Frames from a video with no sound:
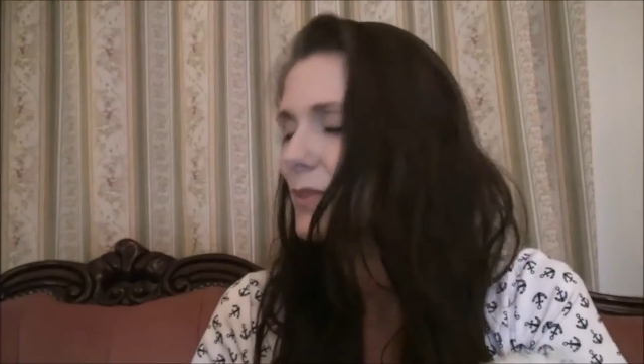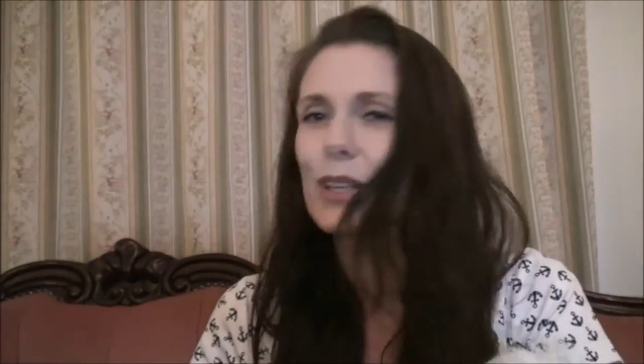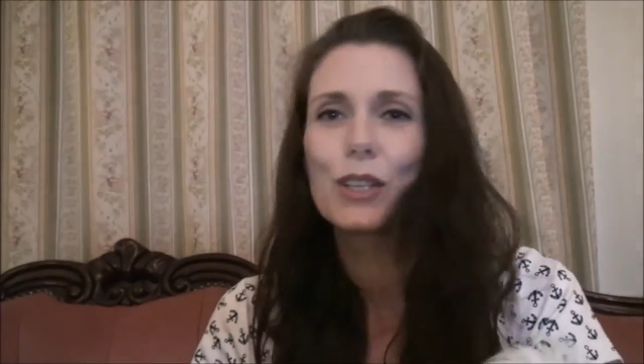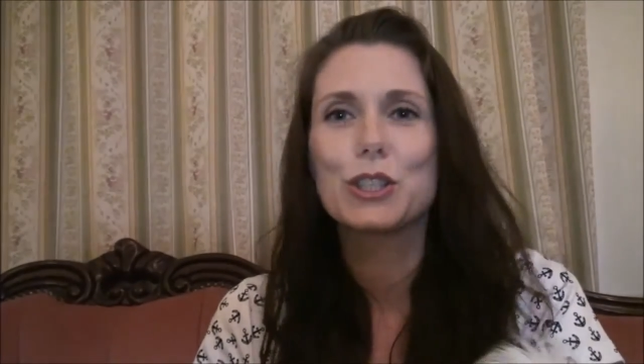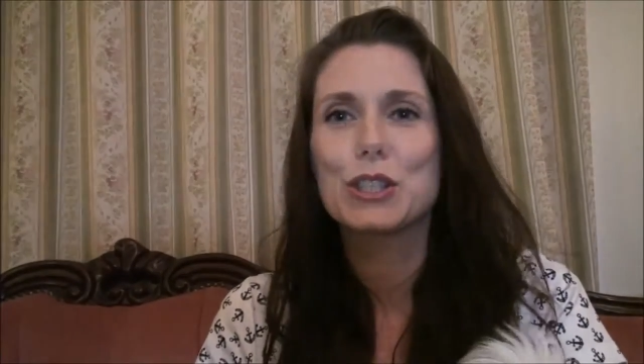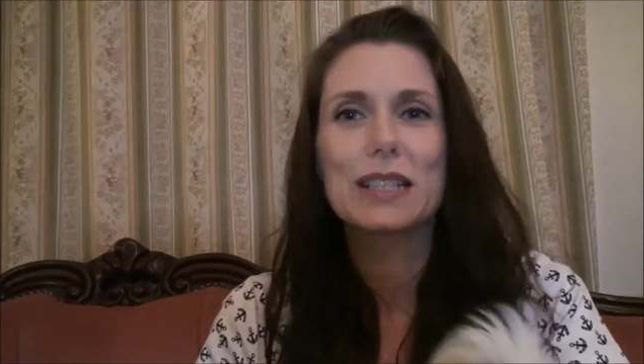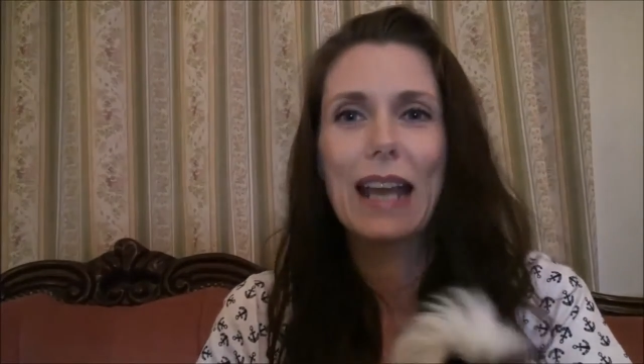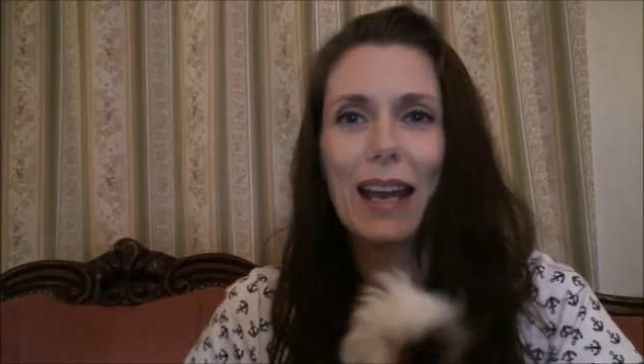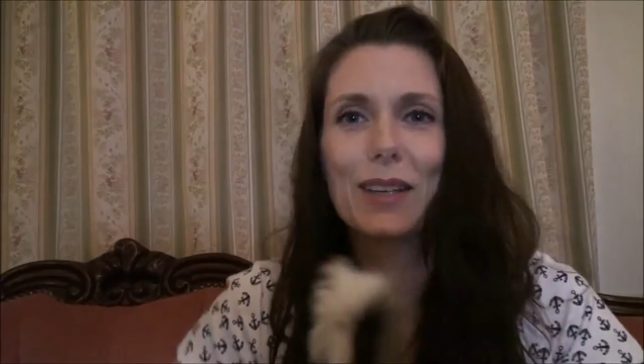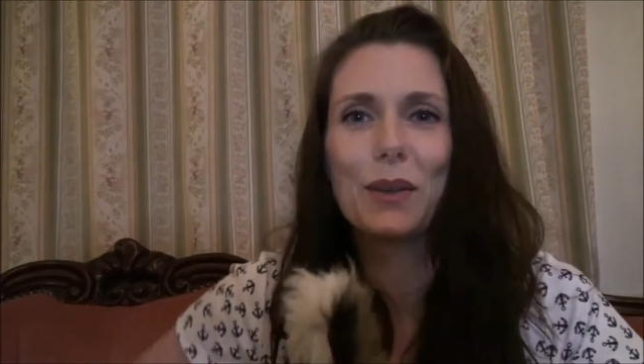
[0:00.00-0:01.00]
she just
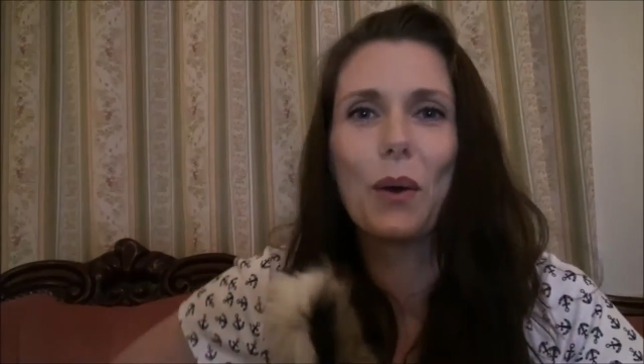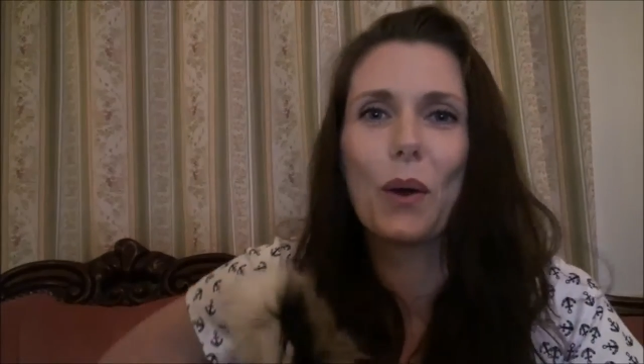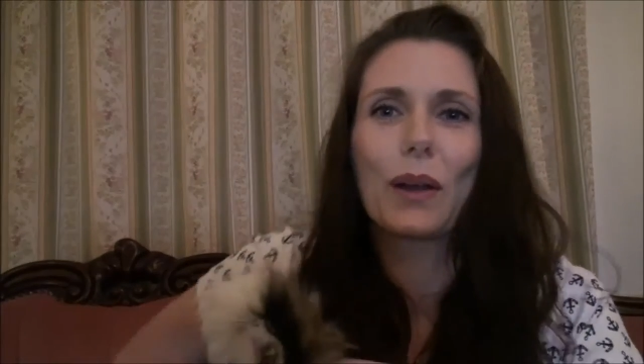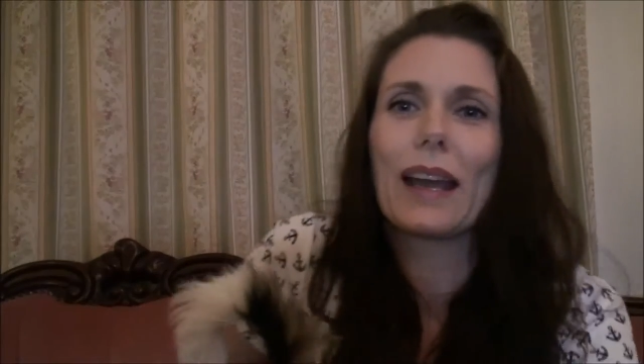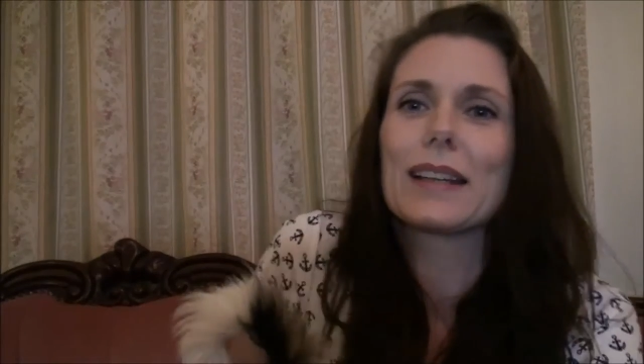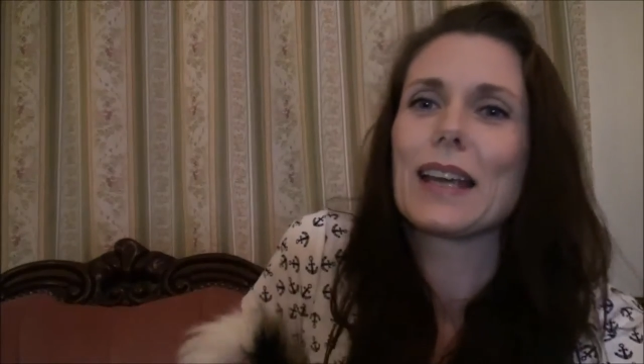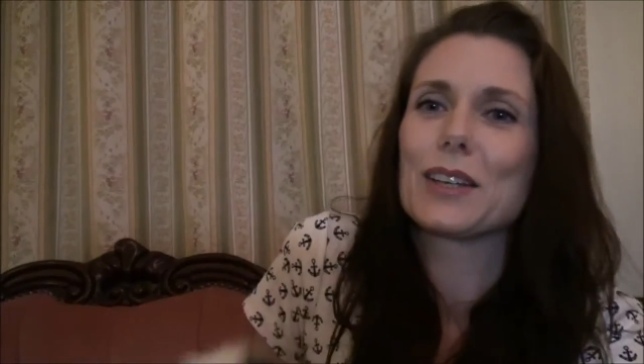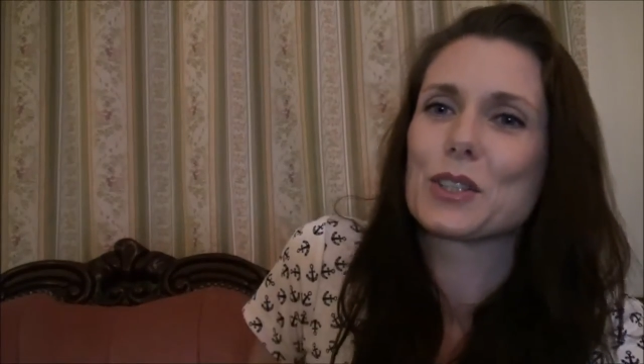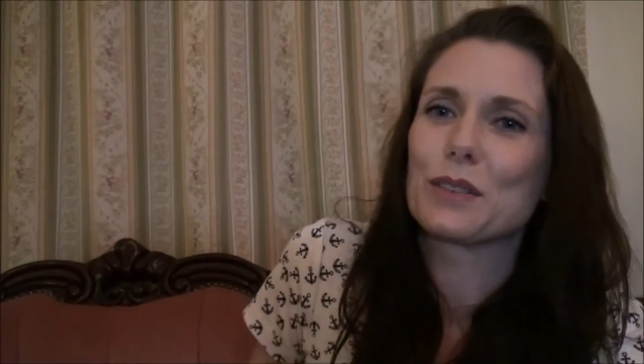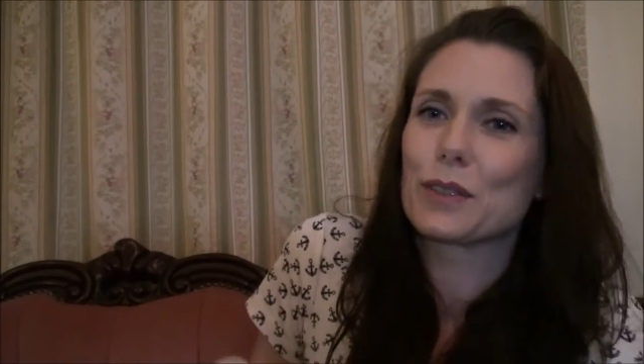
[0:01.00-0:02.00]
can't not get
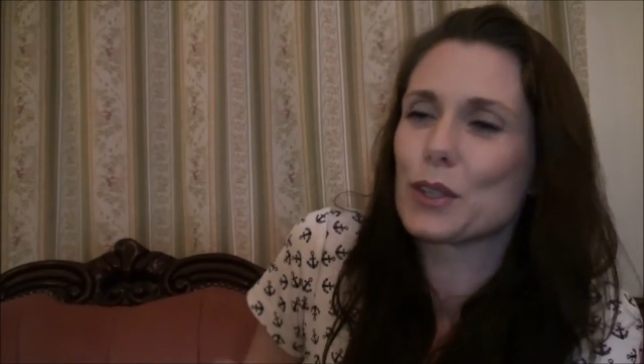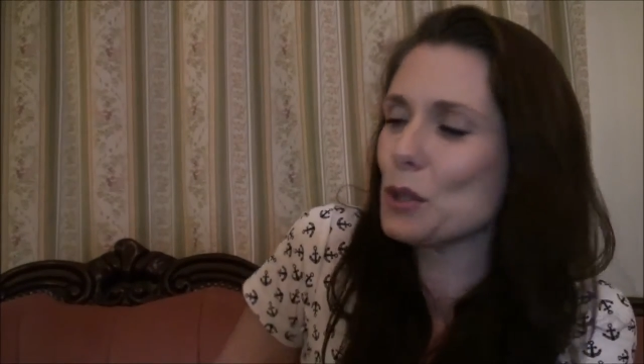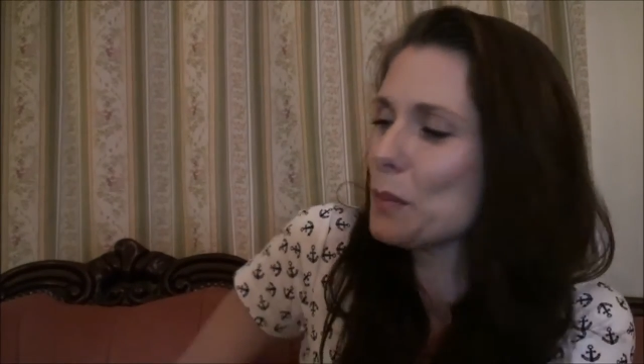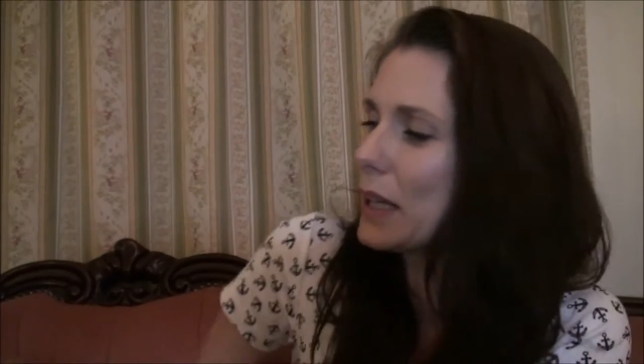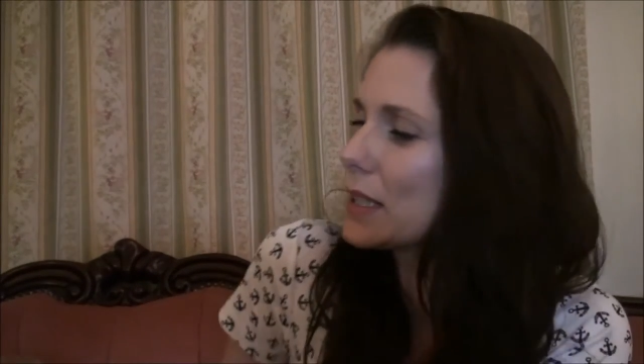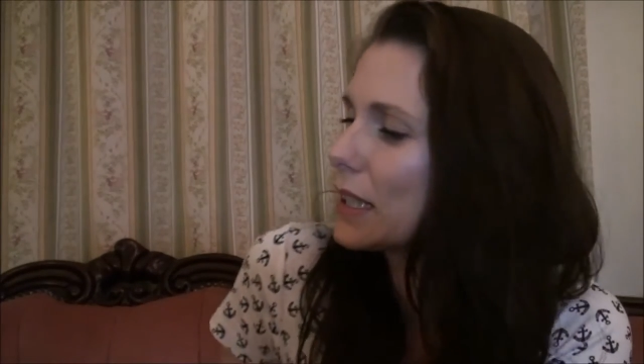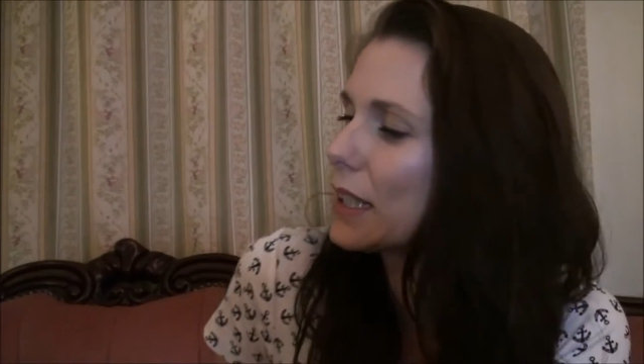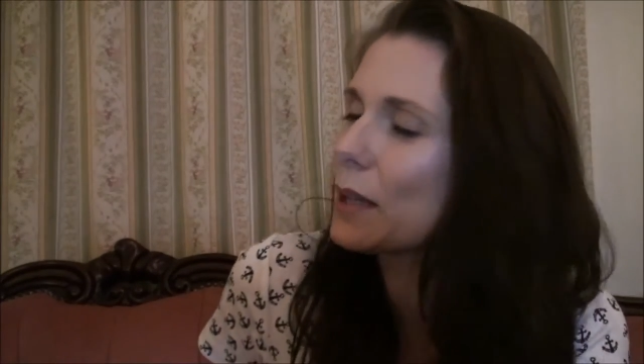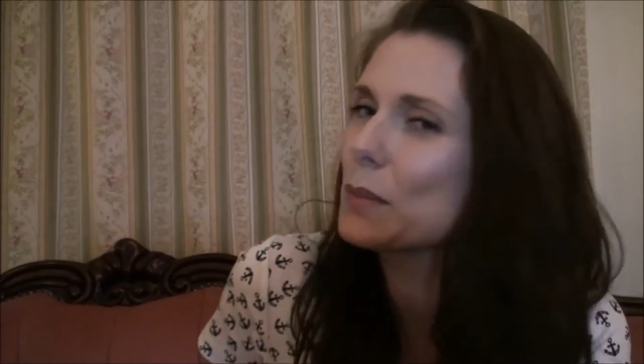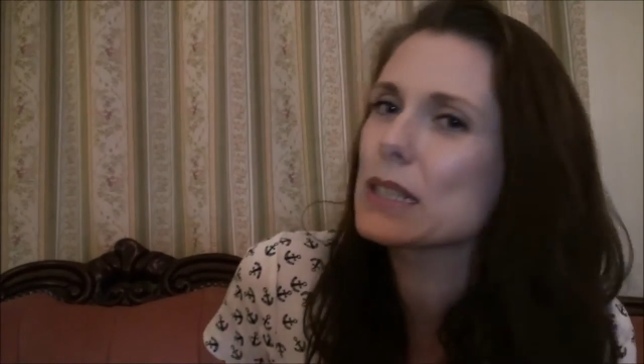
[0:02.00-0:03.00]
attention for two minutes. Are you
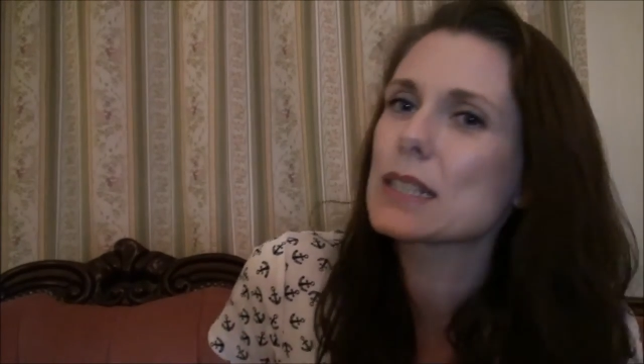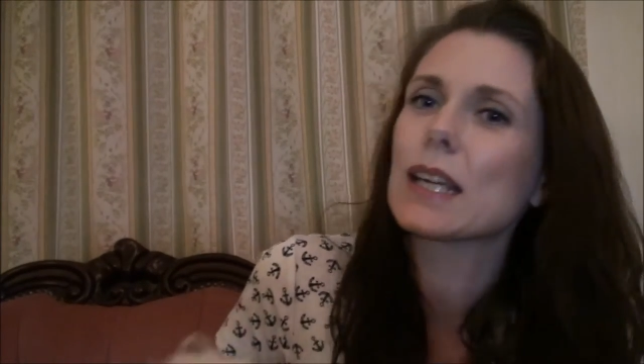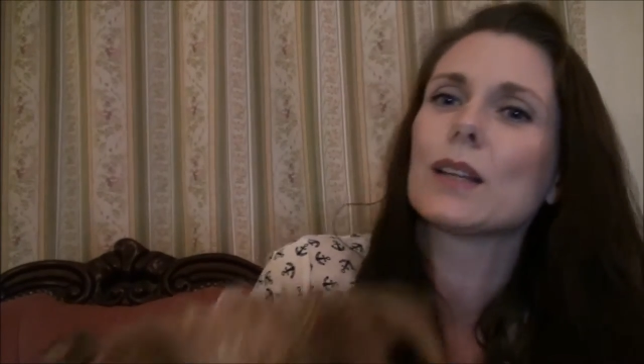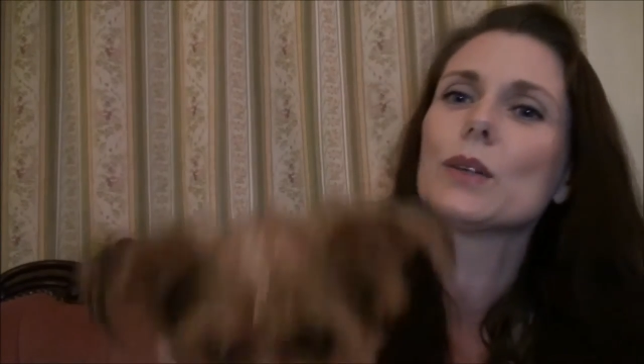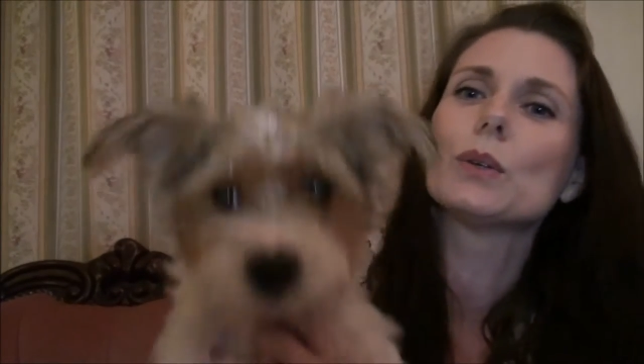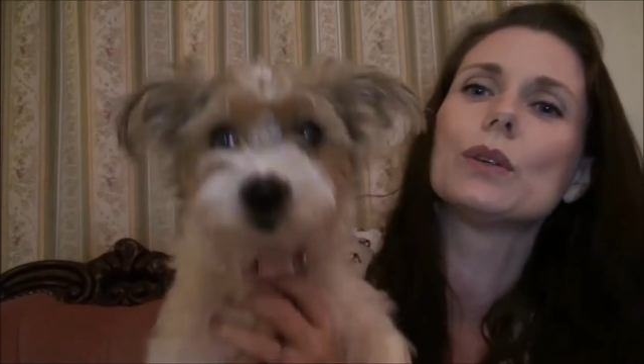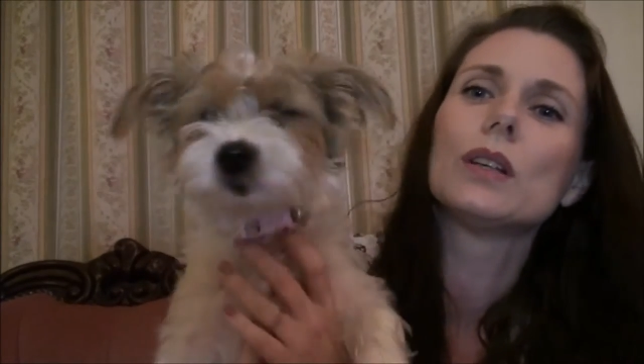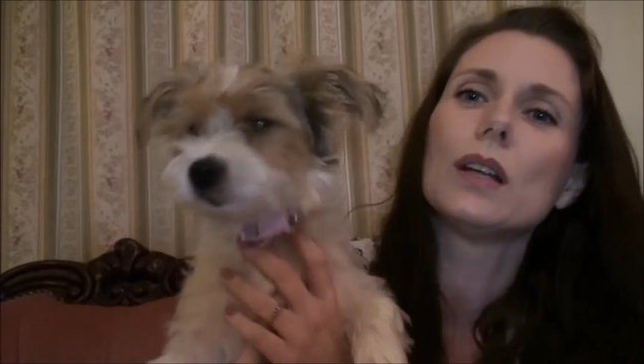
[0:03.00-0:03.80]
coming to say hello?